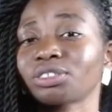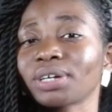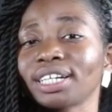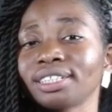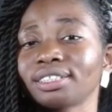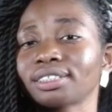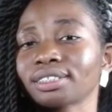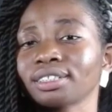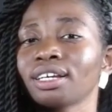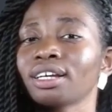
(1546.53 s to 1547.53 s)
as regarding
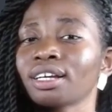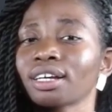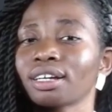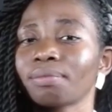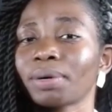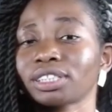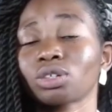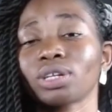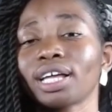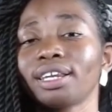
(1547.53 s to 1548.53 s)
this
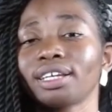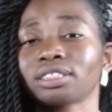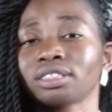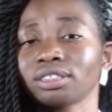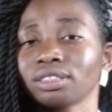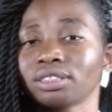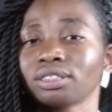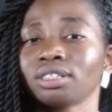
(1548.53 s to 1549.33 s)
particular lesson,